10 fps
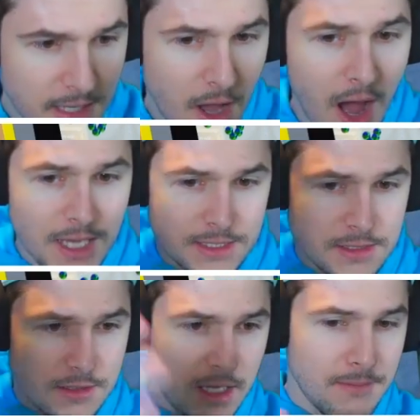costs
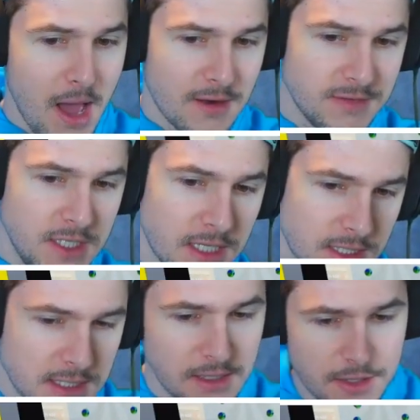the amount of six.
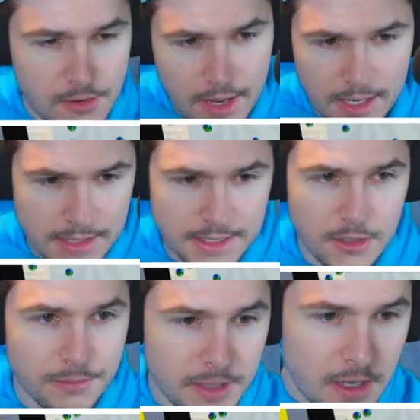It's not like you're getting a
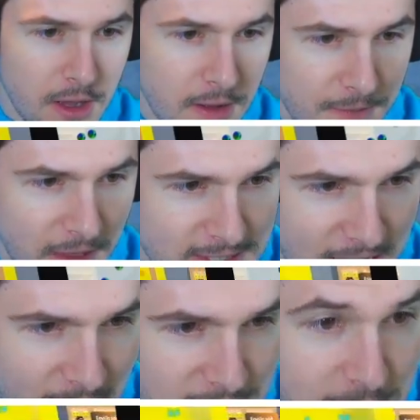deal, but that's
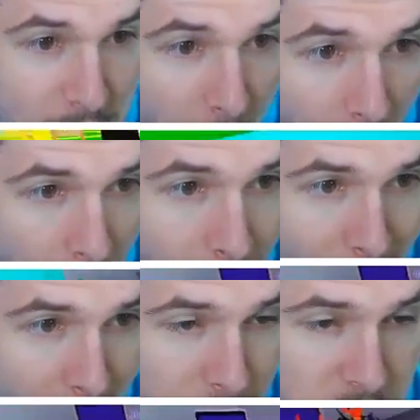kind of sick. Oh, and
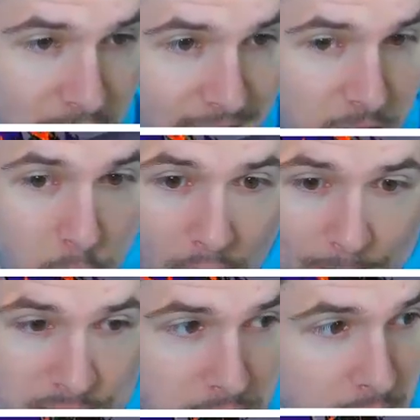how much can I have
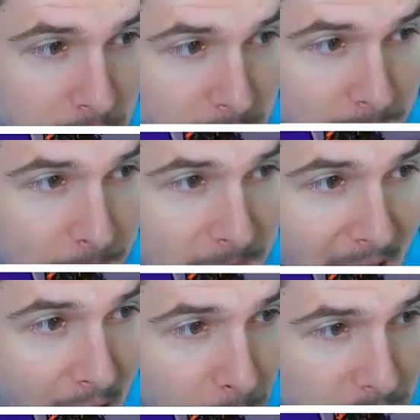equipped?
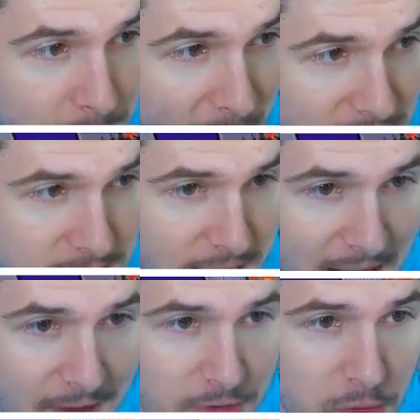How many pets can I
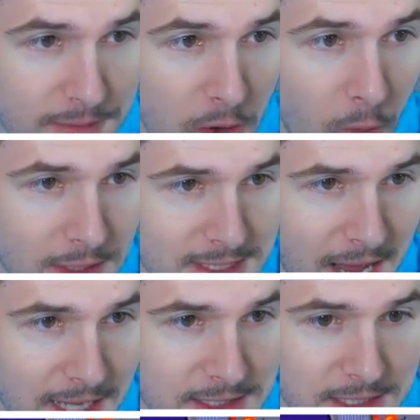have equipped at once,
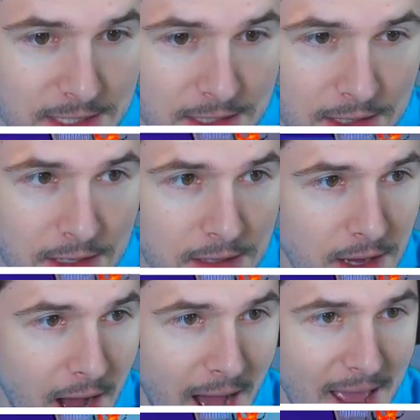guys?
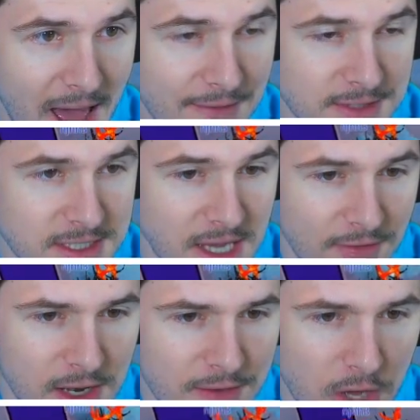I have
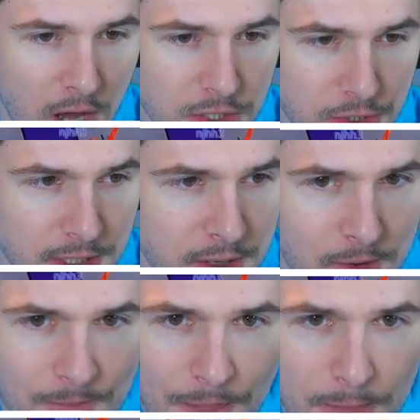seven out of 100,
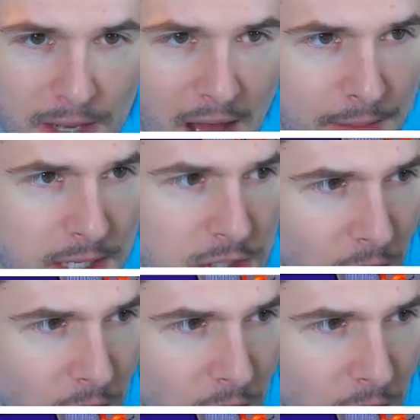but how many do